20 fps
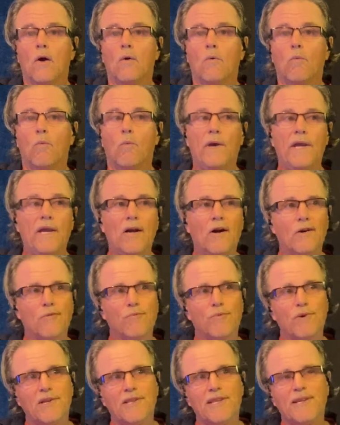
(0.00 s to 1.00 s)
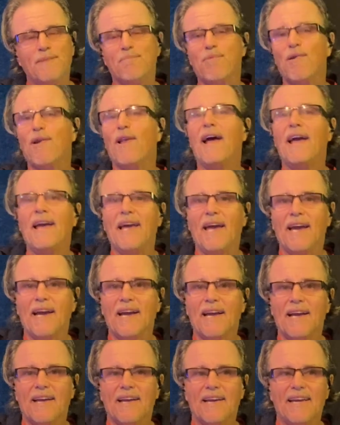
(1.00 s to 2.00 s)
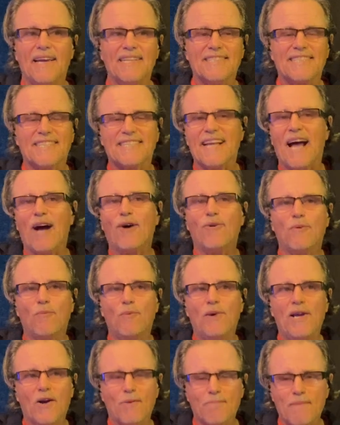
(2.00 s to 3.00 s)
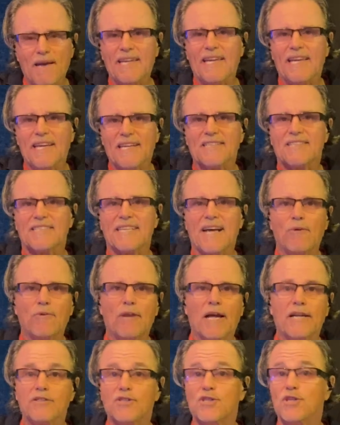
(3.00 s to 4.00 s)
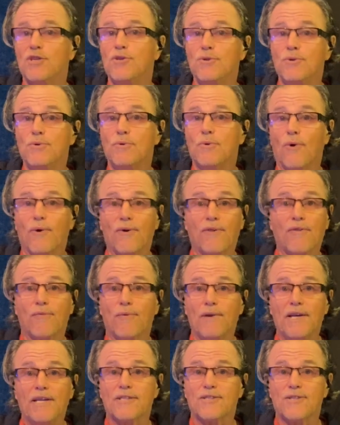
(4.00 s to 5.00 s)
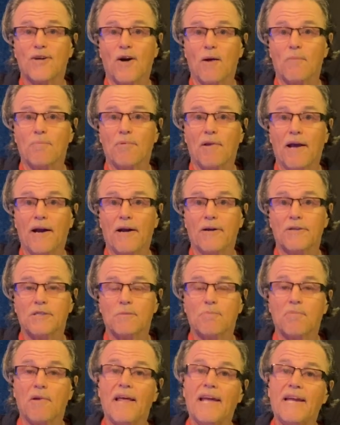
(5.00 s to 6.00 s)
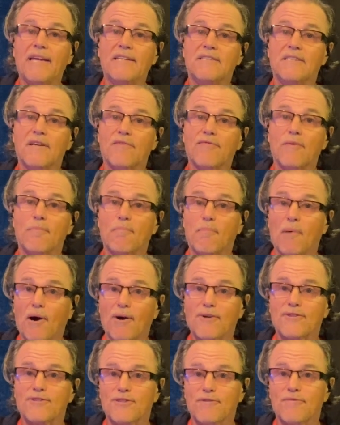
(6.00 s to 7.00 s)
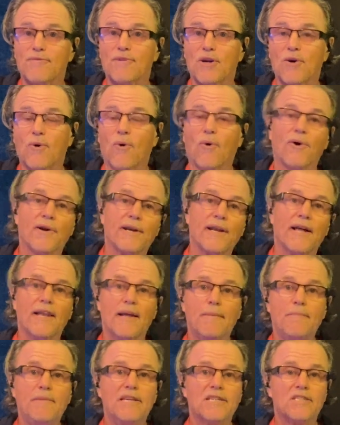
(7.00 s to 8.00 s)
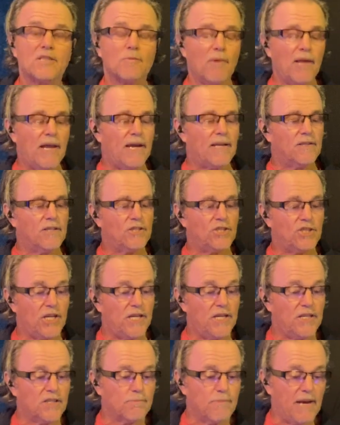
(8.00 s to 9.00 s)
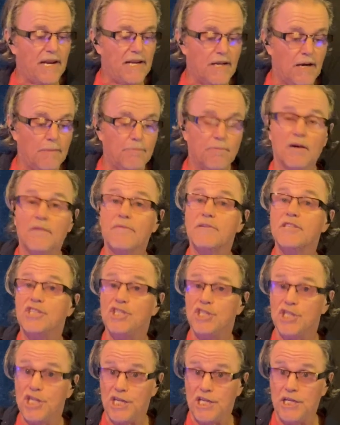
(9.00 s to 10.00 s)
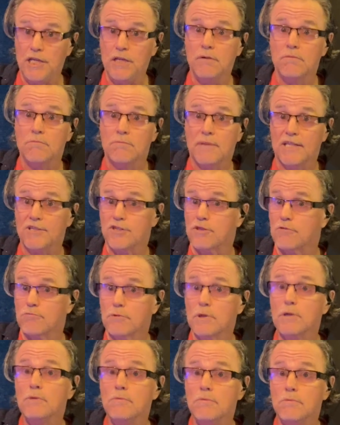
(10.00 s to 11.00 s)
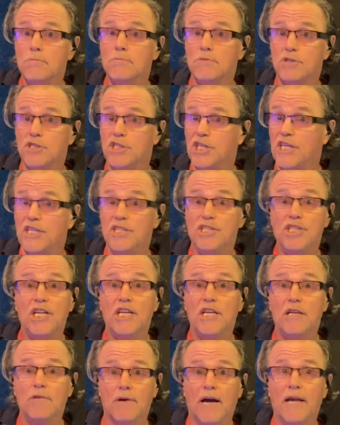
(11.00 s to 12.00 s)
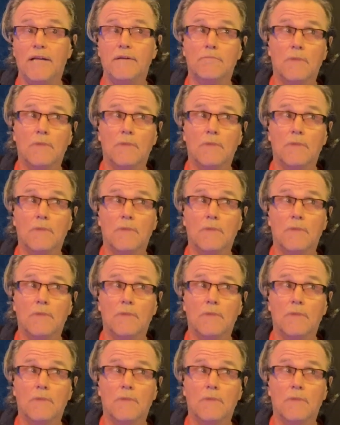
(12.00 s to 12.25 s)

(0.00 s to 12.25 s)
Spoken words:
we are really playing we are making it sound like 2 or 3 guitar players playing different parts of the chord. Now let me explain. The G is made up of a G, that's the root, G, G, right?